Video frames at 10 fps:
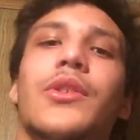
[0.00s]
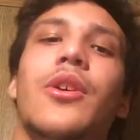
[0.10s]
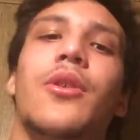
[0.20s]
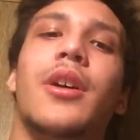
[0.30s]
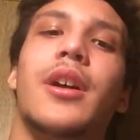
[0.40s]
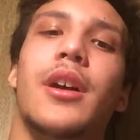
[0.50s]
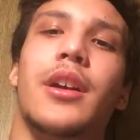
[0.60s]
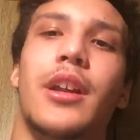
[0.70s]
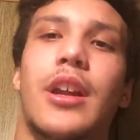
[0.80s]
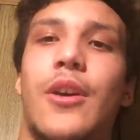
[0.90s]
So,
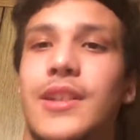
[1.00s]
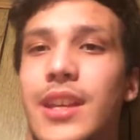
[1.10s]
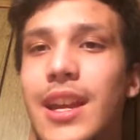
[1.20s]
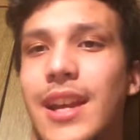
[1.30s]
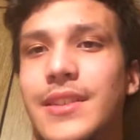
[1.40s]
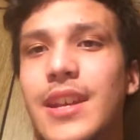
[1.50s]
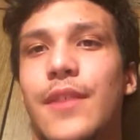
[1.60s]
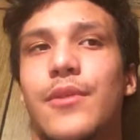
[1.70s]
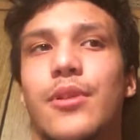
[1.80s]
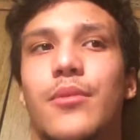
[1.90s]
you know, as like I said,
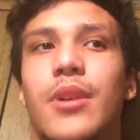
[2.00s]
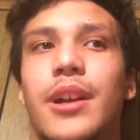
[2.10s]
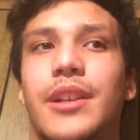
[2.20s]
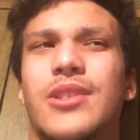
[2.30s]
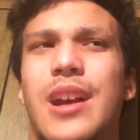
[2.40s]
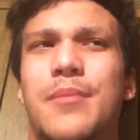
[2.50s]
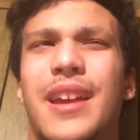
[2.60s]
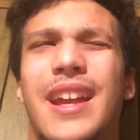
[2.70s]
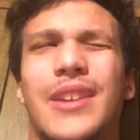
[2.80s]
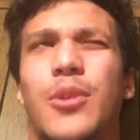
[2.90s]
if you're wanting to try and
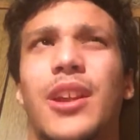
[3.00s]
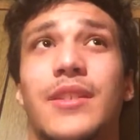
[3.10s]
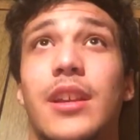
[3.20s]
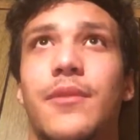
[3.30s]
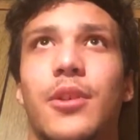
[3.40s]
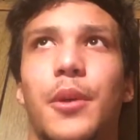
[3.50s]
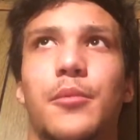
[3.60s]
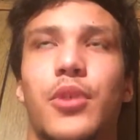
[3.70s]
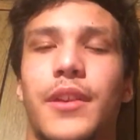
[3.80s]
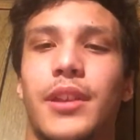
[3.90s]
be an Asmodeus, even though that
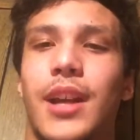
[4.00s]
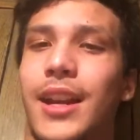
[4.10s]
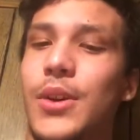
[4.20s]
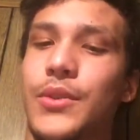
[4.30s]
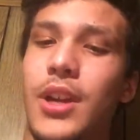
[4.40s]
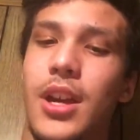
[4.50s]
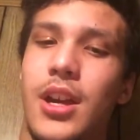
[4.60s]
would break the 9 hells,